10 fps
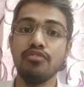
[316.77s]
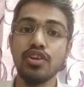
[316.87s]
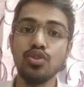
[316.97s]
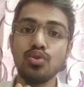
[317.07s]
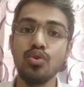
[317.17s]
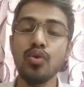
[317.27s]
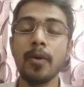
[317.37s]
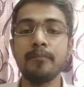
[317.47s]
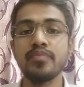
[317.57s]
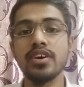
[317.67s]
even though
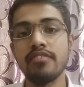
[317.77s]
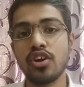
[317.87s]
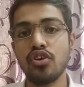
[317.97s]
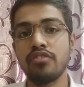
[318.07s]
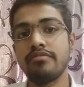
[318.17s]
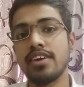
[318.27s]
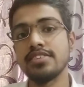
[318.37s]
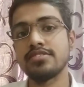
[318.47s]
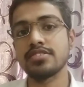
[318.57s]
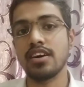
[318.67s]
the record of
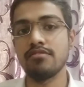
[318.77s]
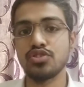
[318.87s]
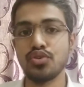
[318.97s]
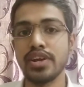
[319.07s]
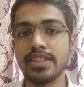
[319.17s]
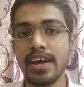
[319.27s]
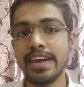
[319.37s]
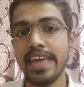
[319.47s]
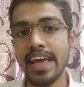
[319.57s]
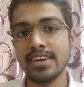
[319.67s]
rights are showing
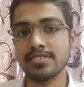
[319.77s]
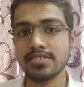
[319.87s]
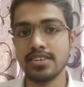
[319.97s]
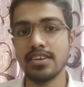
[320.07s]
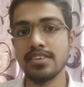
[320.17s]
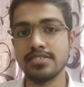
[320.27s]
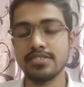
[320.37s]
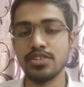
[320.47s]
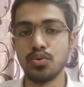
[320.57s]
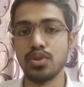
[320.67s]
that X is
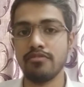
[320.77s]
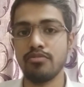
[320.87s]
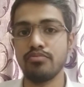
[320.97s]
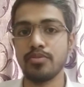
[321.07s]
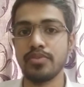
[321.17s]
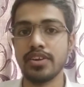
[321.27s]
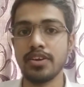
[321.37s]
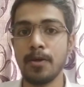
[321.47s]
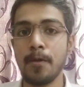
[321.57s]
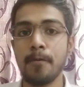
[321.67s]
the owner of
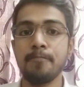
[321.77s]
property.